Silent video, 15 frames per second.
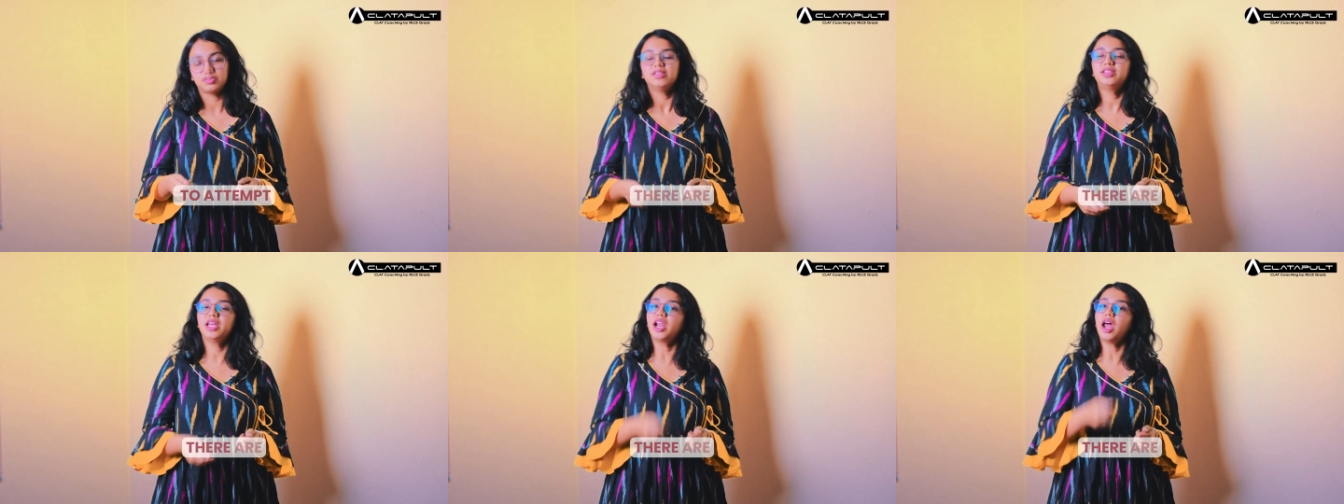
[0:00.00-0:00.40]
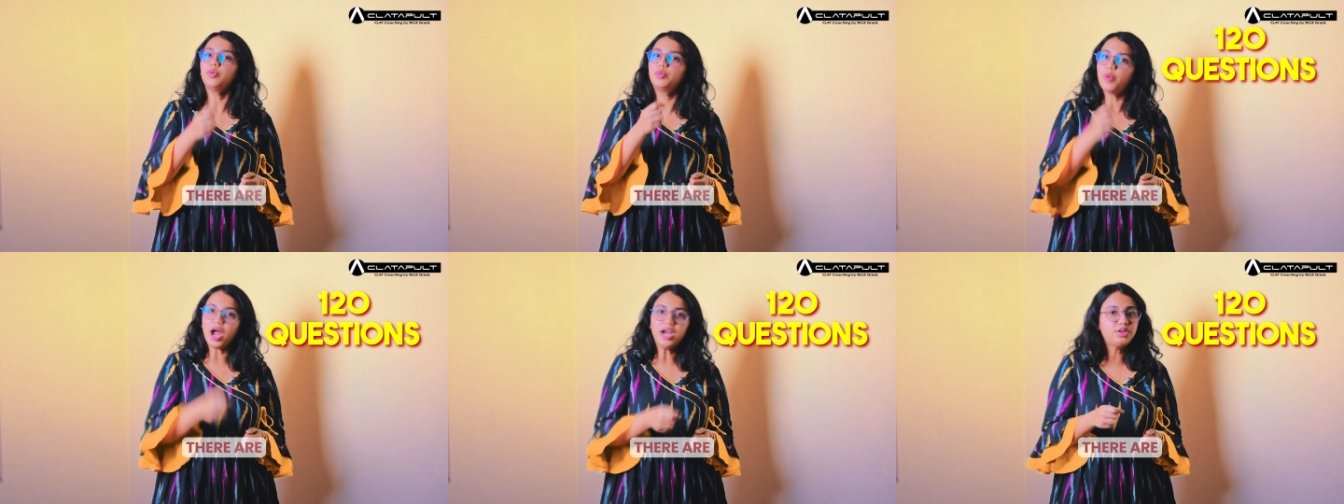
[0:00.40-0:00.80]
There are
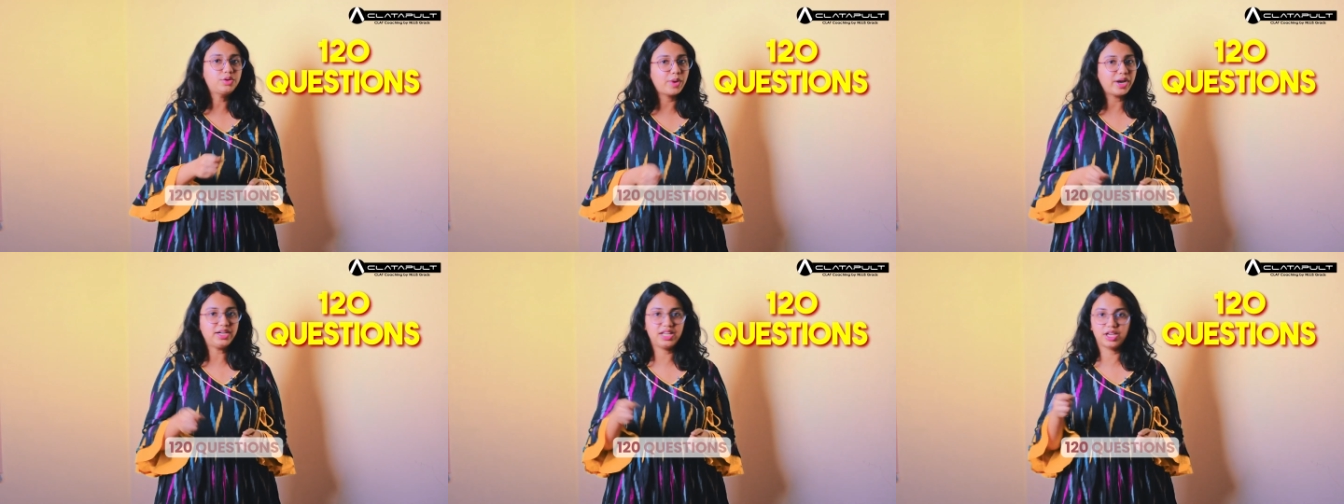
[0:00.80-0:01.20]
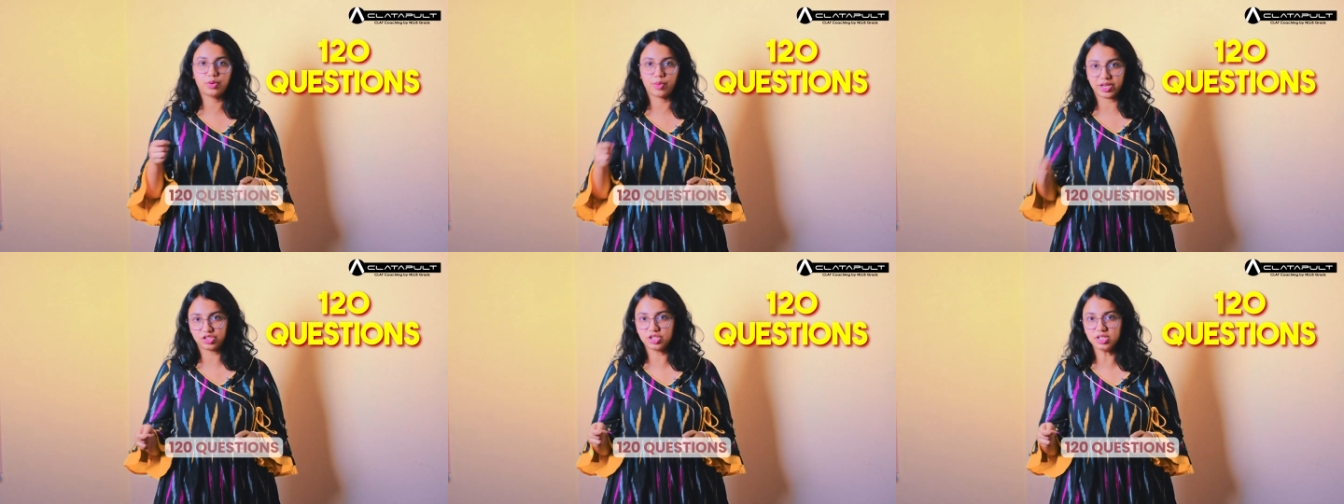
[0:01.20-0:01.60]
120
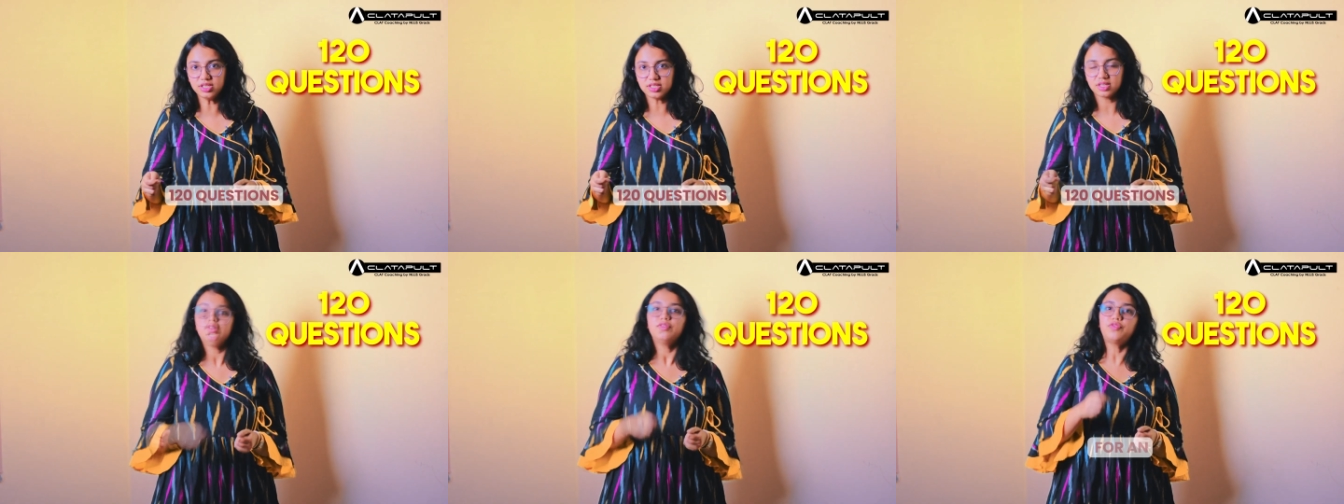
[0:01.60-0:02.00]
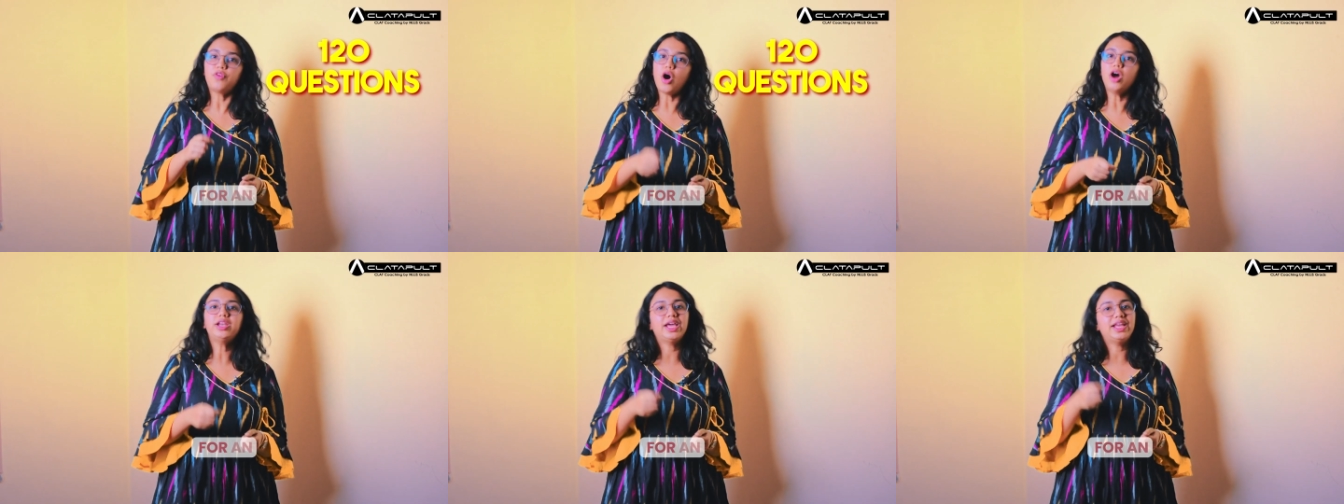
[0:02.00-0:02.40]
questions
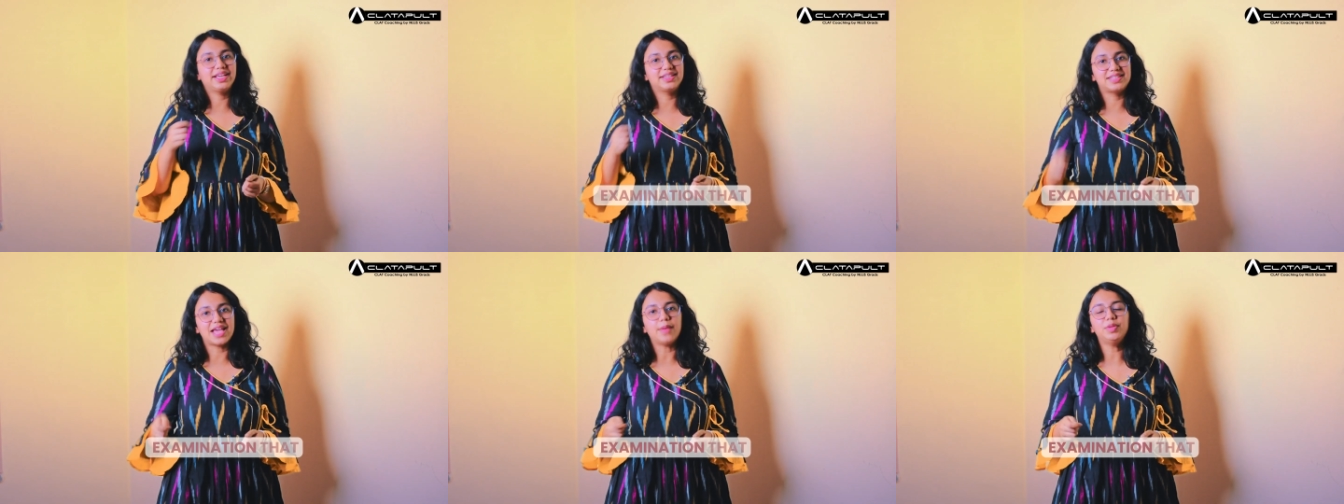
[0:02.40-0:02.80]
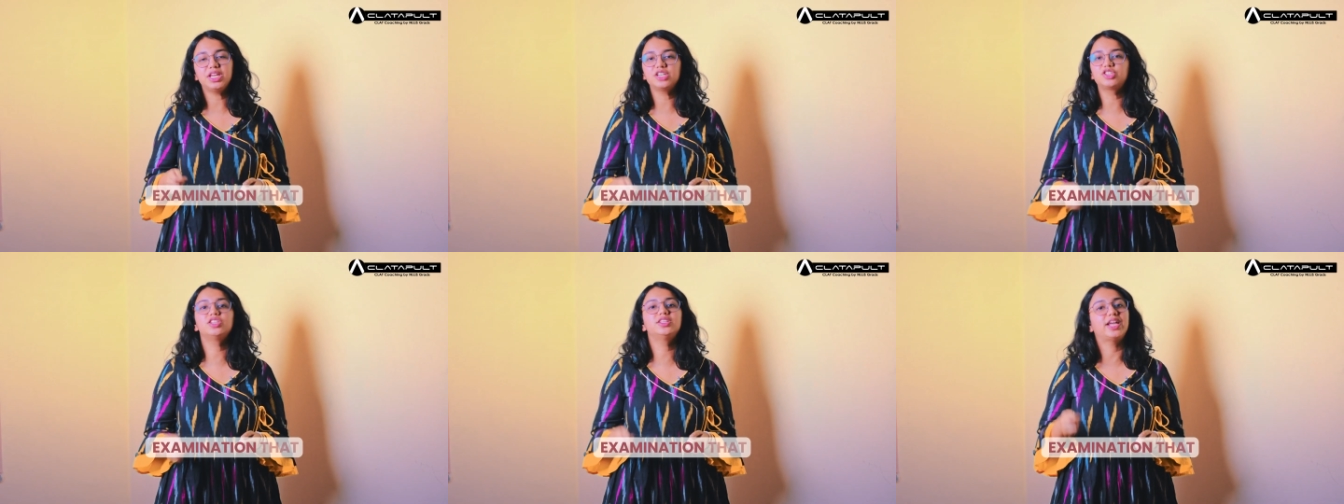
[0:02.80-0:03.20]
for an
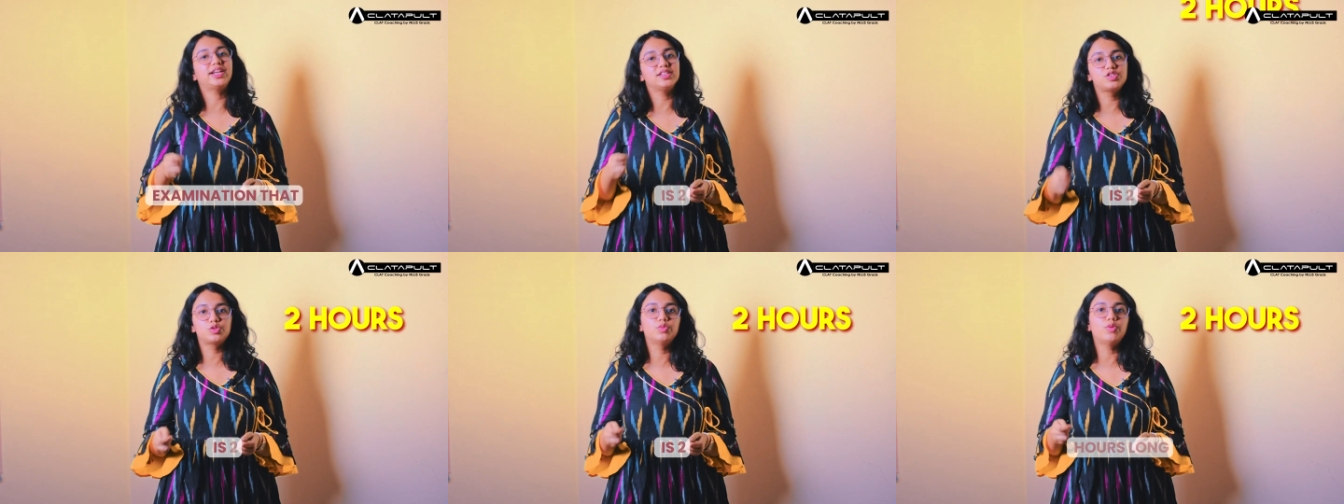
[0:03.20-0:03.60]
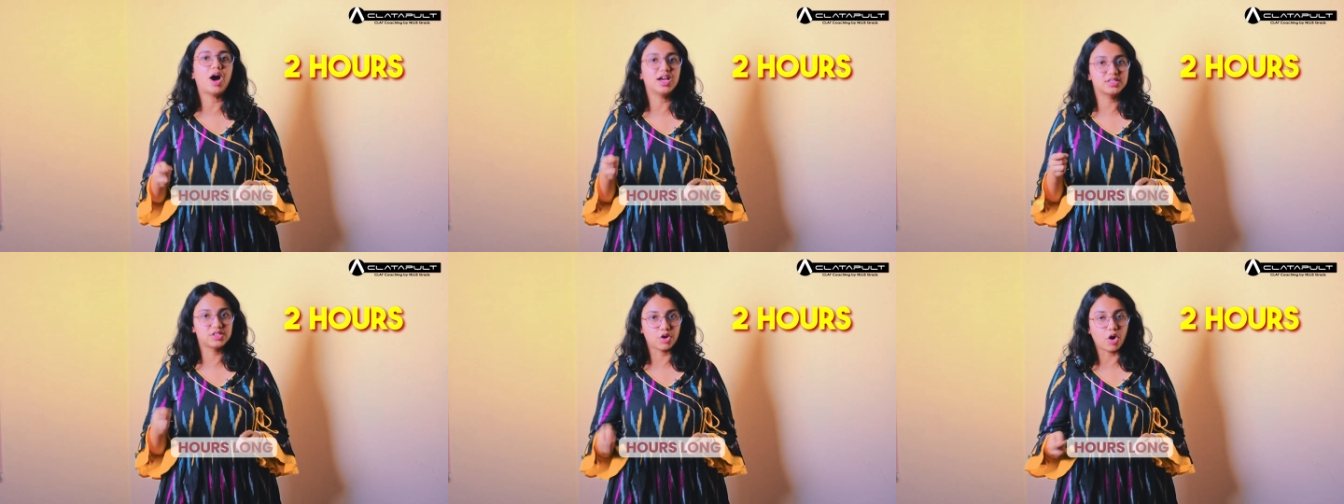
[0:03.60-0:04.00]
examination that is 2
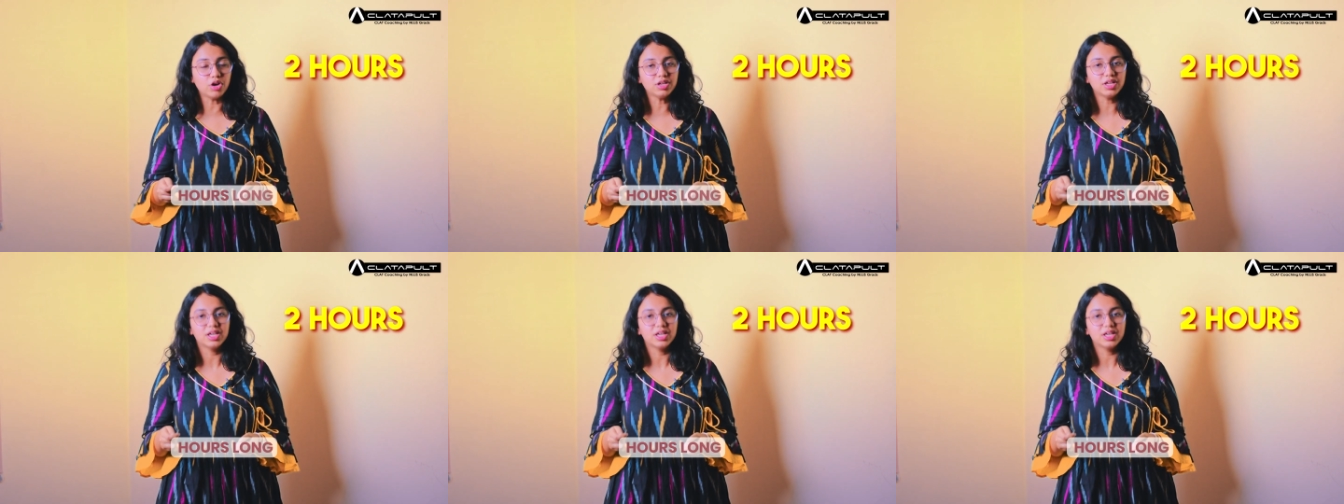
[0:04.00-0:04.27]
hours long.